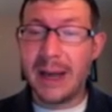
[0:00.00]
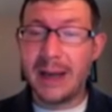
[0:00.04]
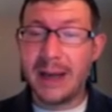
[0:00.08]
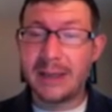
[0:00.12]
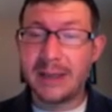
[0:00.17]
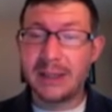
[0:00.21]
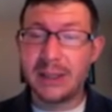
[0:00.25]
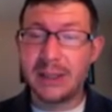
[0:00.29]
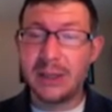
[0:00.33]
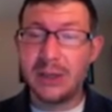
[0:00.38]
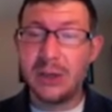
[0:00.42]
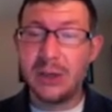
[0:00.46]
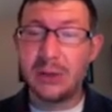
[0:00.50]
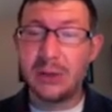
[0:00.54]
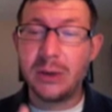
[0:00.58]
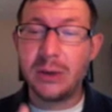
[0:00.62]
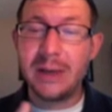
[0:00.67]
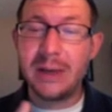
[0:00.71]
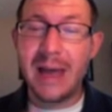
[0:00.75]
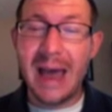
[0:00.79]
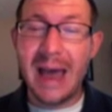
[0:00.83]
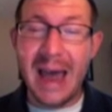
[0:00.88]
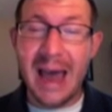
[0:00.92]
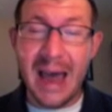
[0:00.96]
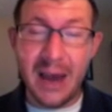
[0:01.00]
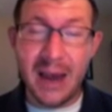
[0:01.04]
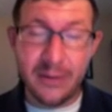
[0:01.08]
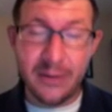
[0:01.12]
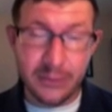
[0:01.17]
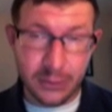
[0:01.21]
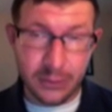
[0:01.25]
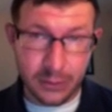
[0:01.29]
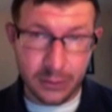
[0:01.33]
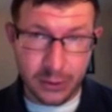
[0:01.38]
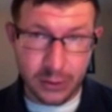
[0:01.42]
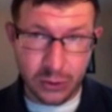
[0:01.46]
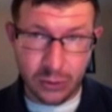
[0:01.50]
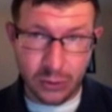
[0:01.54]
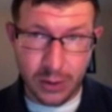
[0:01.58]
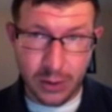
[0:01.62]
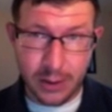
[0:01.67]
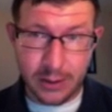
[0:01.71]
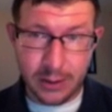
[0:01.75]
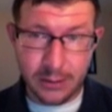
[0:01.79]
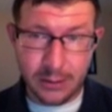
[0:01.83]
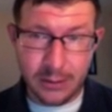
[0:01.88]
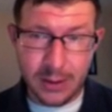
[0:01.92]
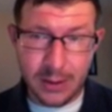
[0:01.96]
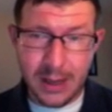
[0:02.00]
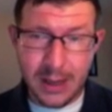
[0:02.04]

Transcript: executed after the training,